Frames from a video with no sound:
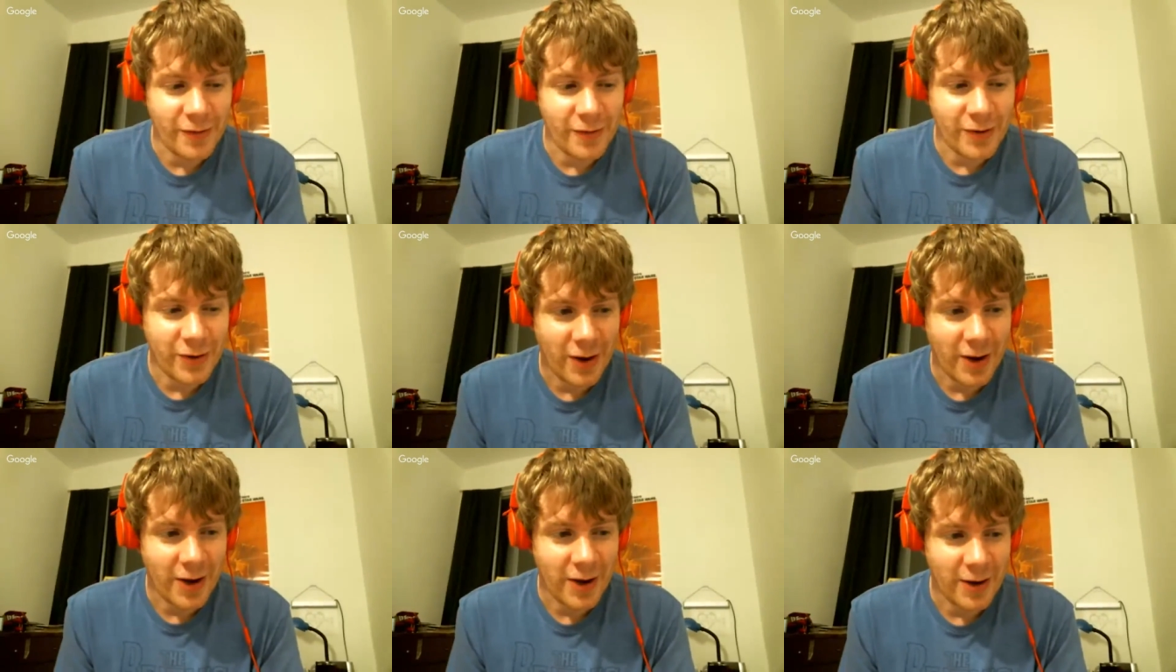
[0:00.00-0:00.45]
To
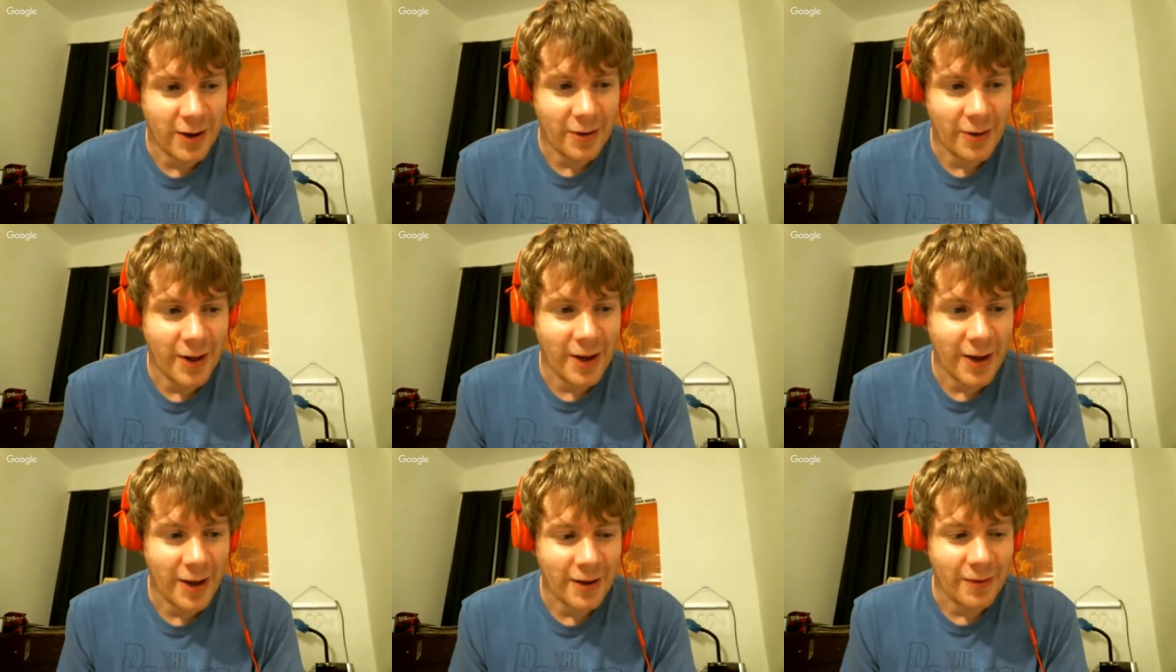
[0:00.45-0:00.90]
Live and Die in
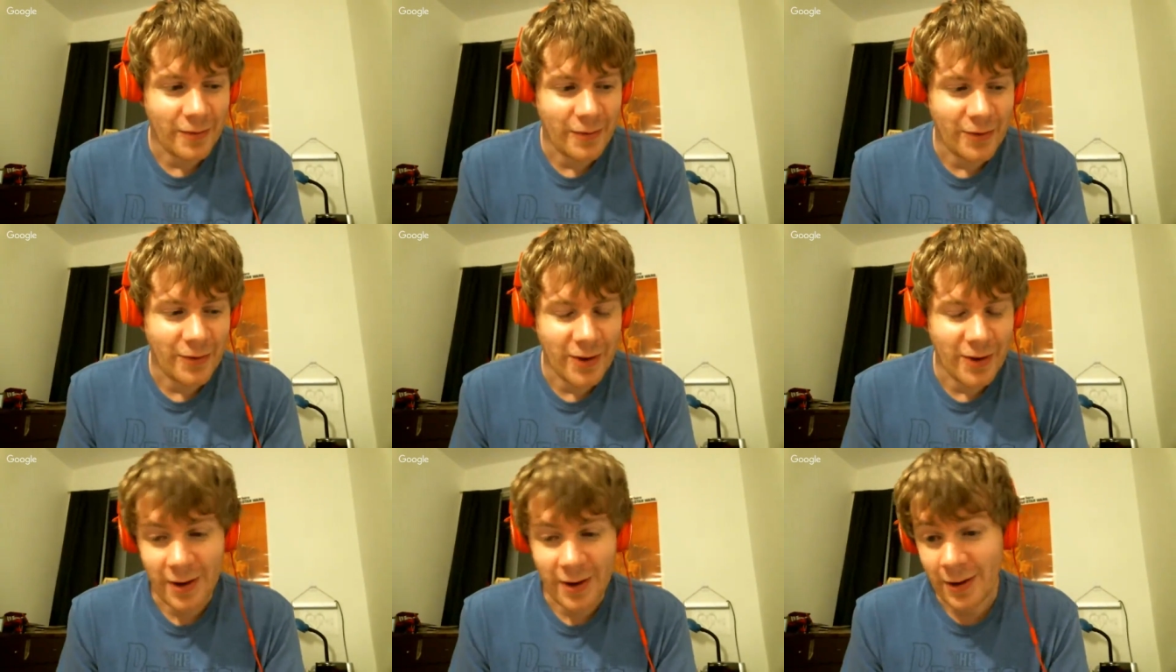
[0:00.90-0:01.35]
L.A.
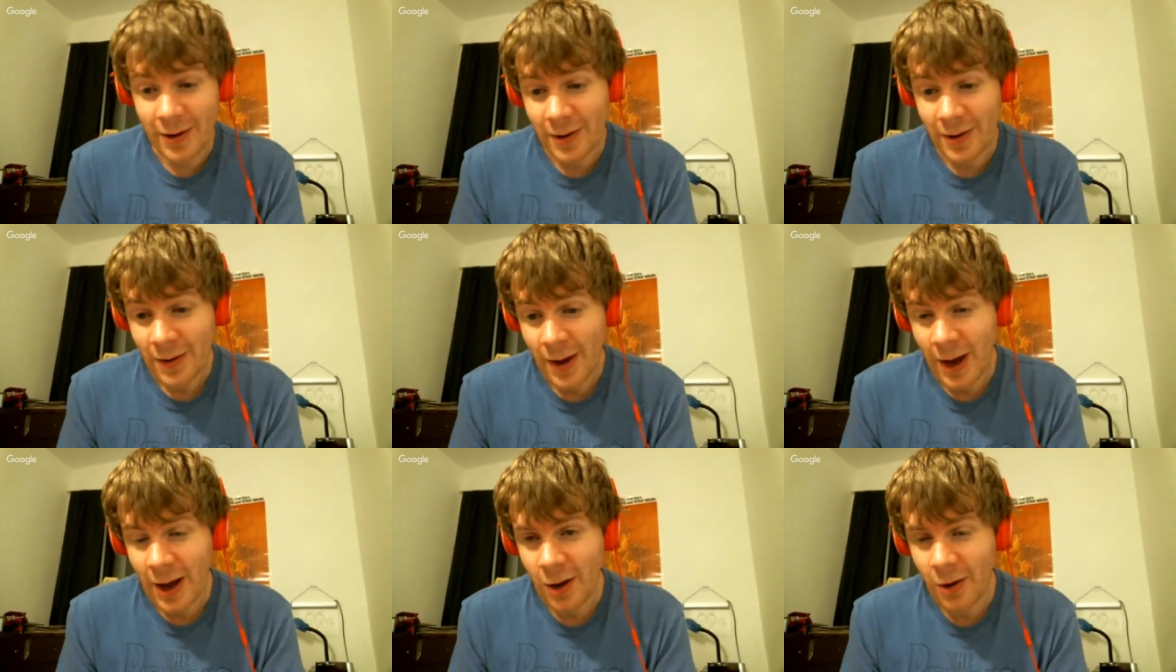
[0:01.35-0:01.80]
and
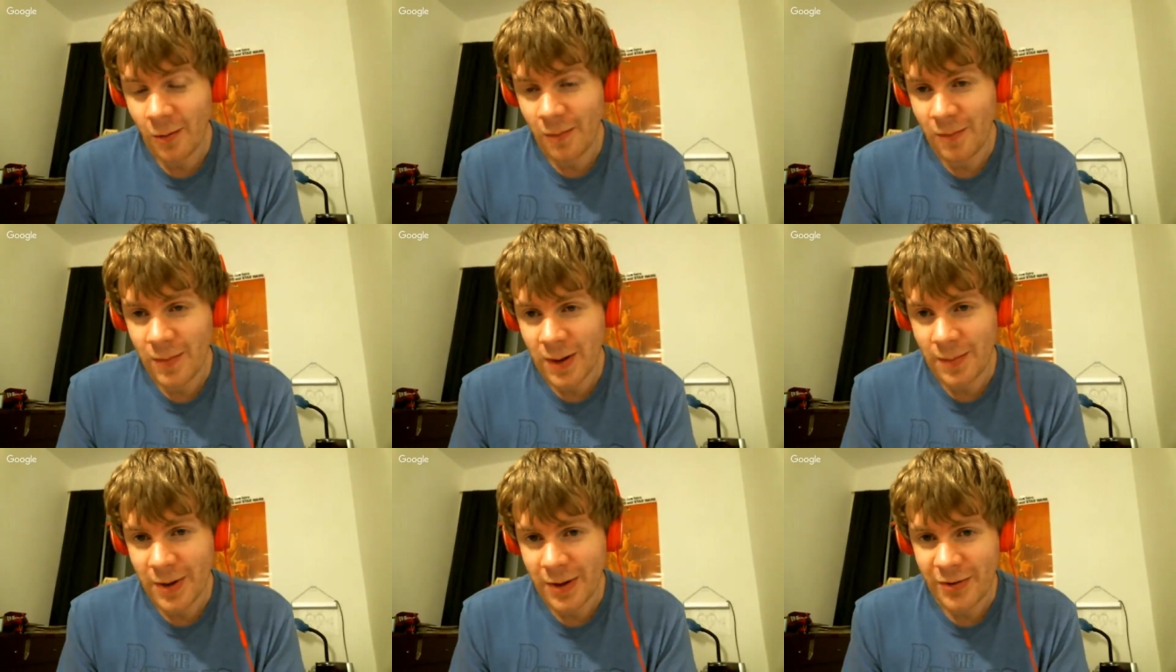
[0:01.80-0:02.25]
see how
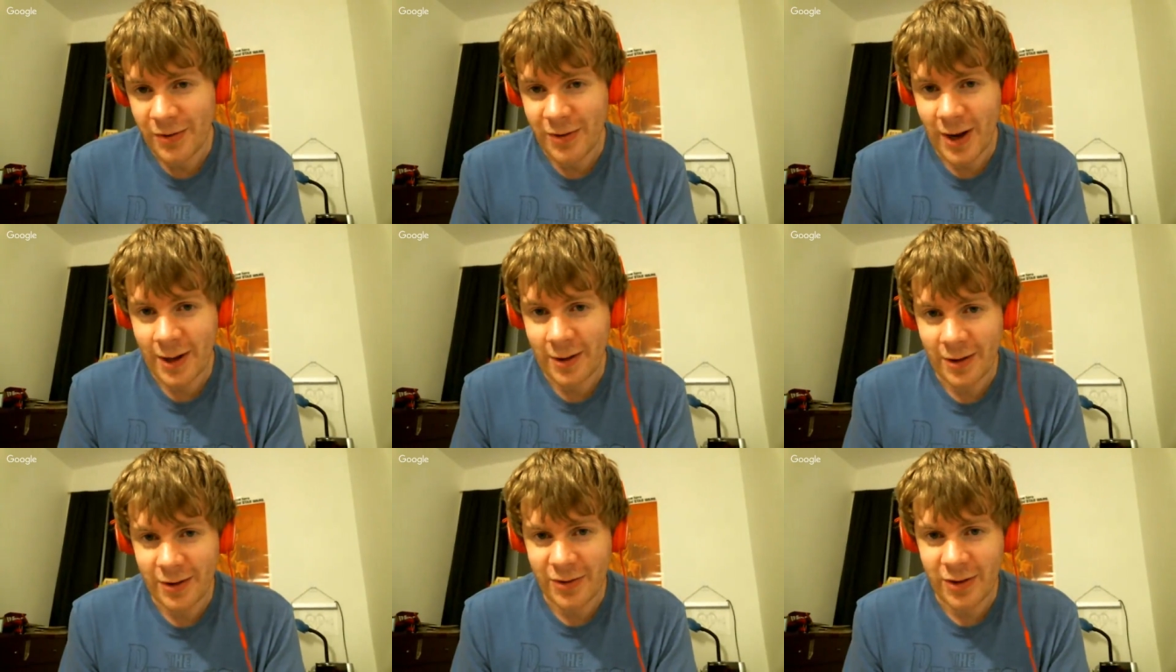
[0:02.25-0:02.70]
maybe it
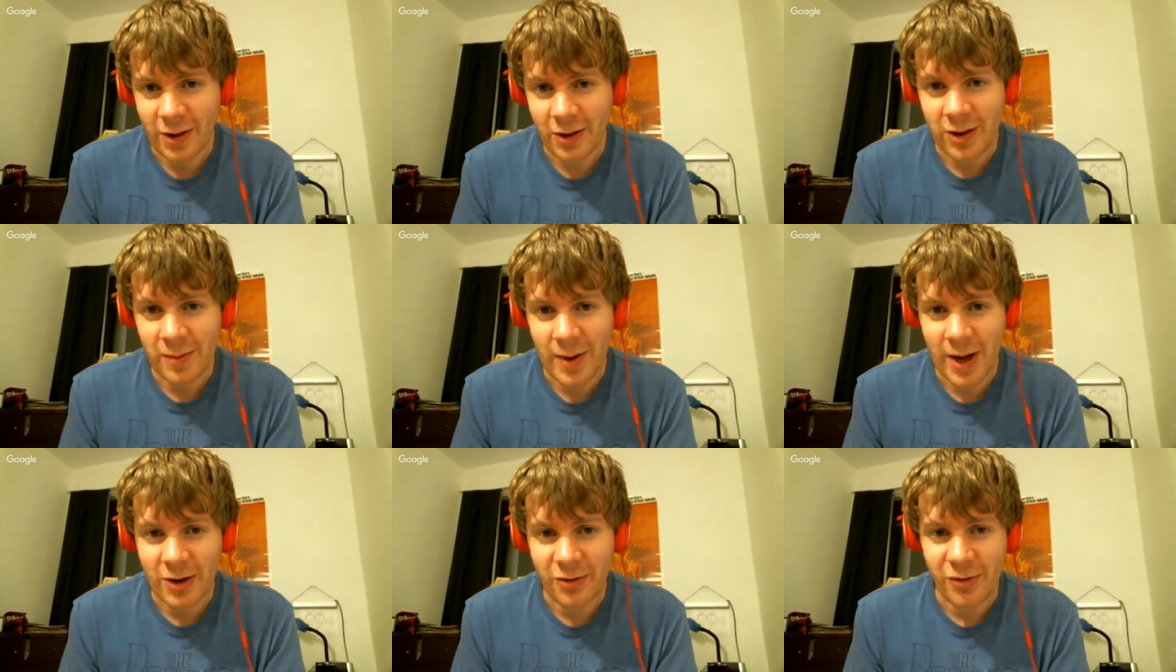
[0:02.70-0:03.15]

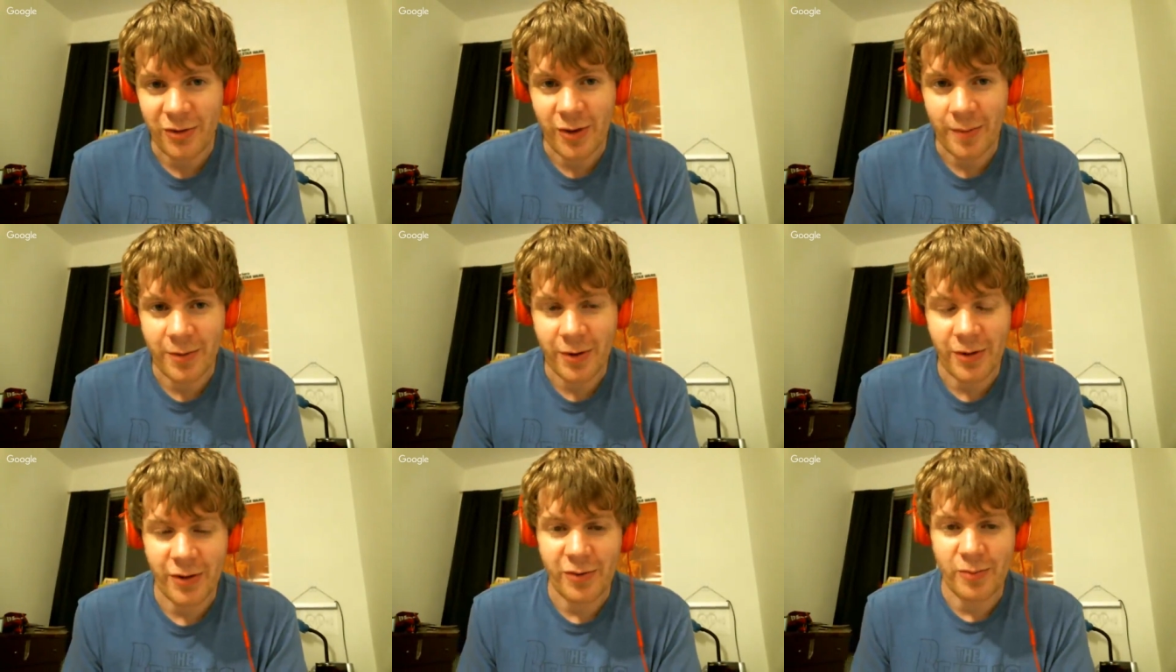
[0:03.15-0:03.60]
stylistically matches
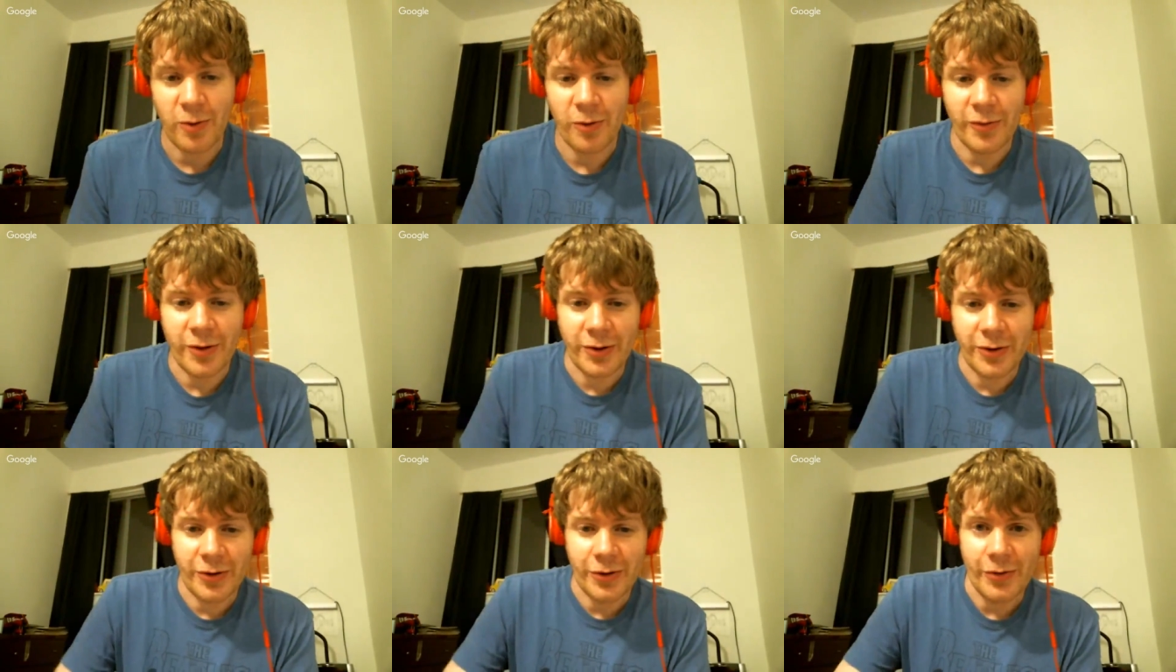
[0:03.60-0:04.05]
up to this
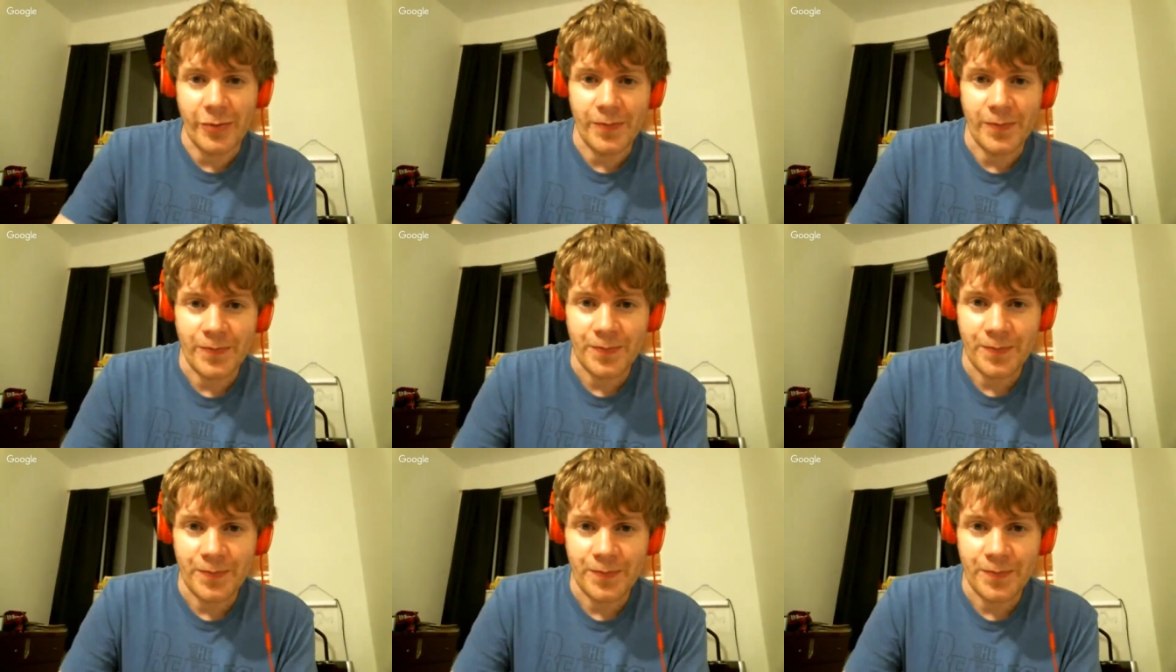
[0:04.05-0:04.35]
movie too.